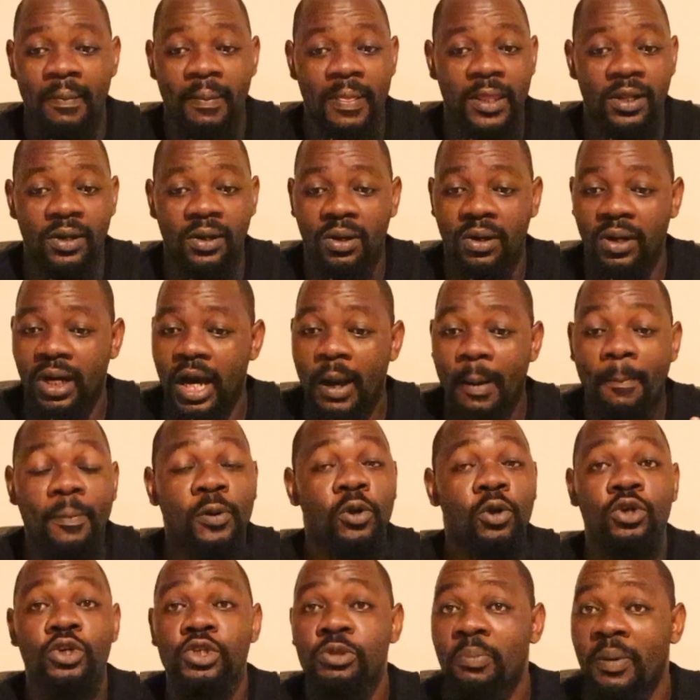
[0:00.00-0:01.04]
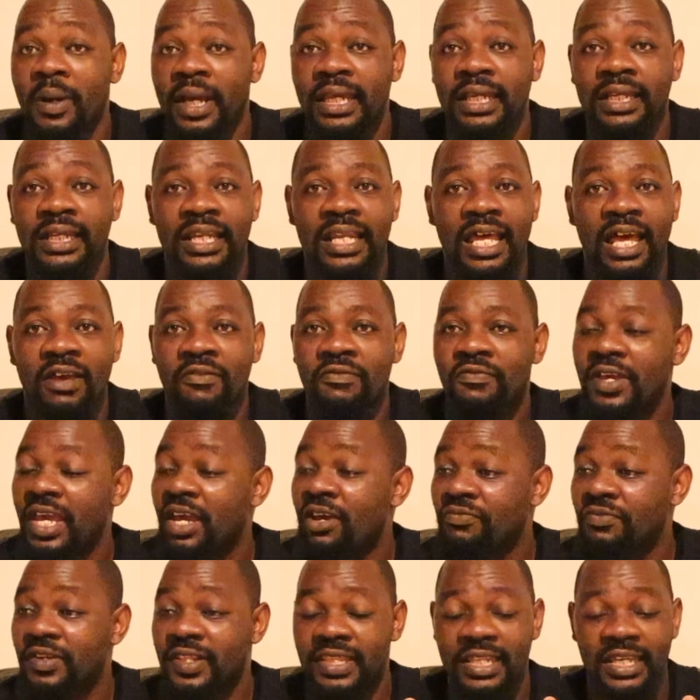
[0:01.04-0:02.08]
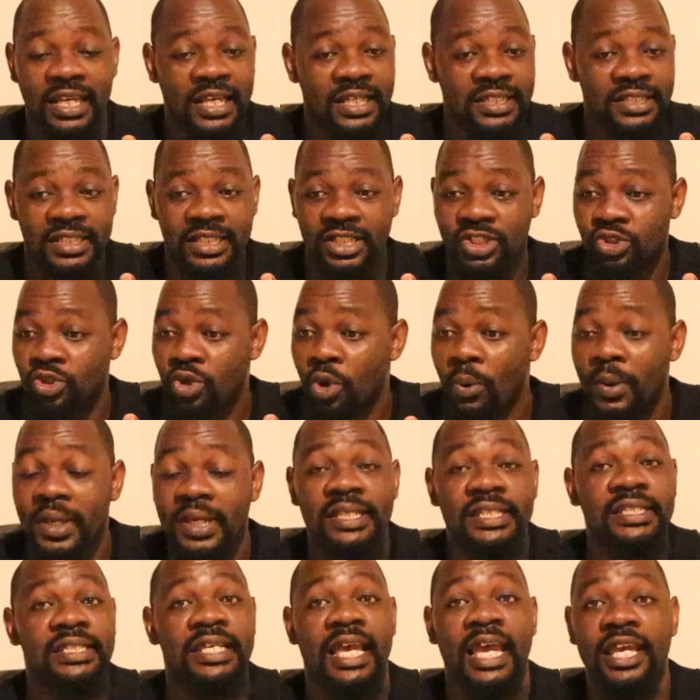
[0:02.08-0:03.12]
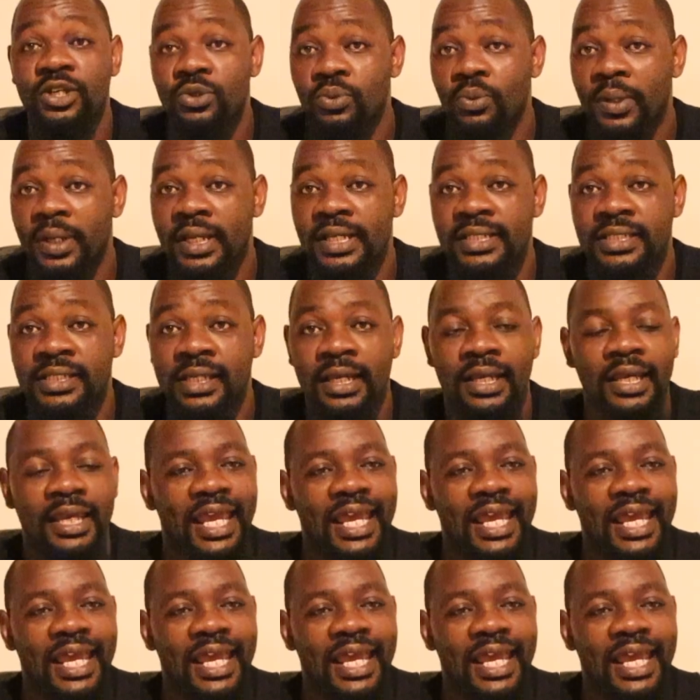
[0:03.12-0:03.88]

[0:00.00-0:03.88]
you know uh, prosper in life everything is just going sideways